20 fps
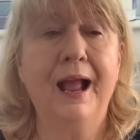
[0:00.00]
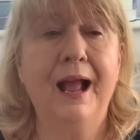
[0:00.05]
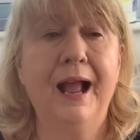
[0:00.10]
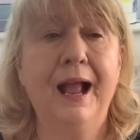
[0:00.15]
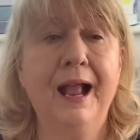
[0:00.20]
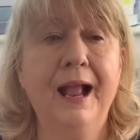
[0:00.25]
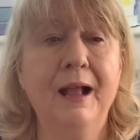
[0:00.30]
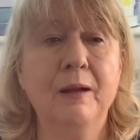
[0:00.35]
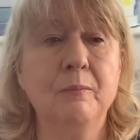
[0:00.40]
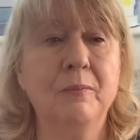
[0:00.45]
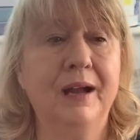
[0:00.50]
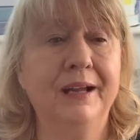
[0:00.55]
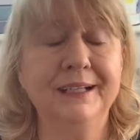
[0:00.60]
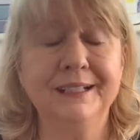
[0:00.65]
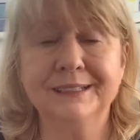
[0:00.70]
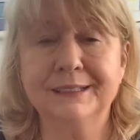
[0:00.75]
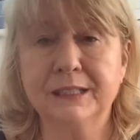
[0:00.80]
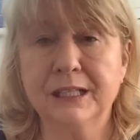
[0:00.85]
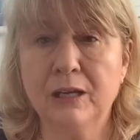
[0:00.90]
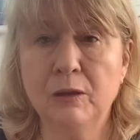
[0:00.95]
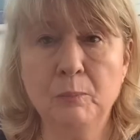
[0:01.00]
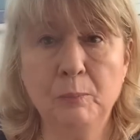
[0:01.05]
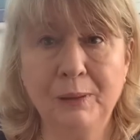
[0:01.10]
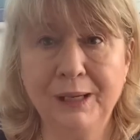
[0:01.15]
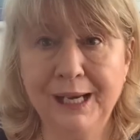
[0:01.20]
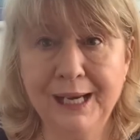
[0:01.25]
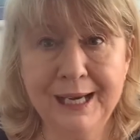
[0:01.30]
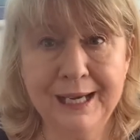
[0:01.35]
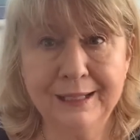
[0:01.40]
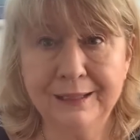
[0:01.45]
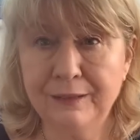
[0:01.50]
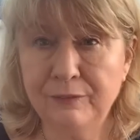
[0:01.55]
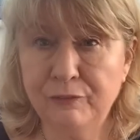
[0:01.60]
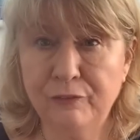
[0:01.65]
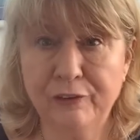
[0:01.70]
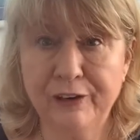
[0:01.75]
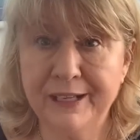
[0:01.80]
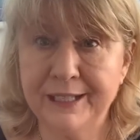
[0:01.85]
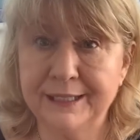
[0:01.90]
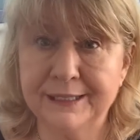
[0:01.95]
and it's completely
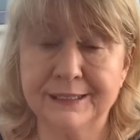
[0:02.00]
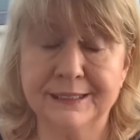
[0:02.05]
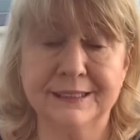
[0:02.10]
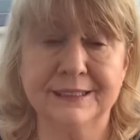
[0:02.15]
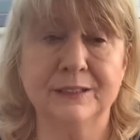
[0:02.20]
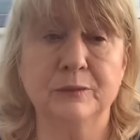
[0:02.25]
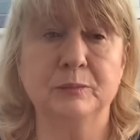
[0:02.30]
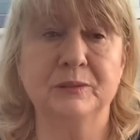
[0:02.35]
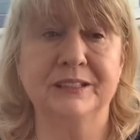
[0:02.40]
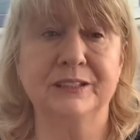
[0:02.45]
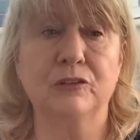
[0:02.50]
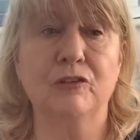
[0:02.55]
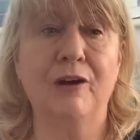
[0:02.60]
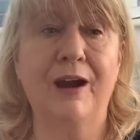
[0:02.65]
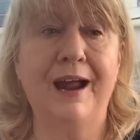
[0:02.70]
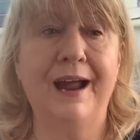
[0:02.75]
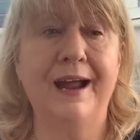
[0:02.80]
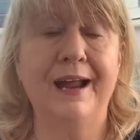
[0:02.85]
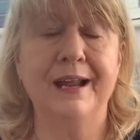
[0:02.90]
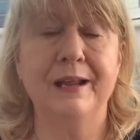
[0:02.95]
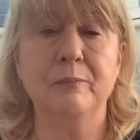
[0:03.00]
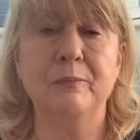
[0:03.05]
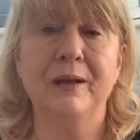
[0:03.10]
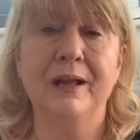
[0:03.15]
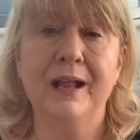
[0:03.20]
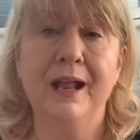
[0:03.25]
free to subscribe.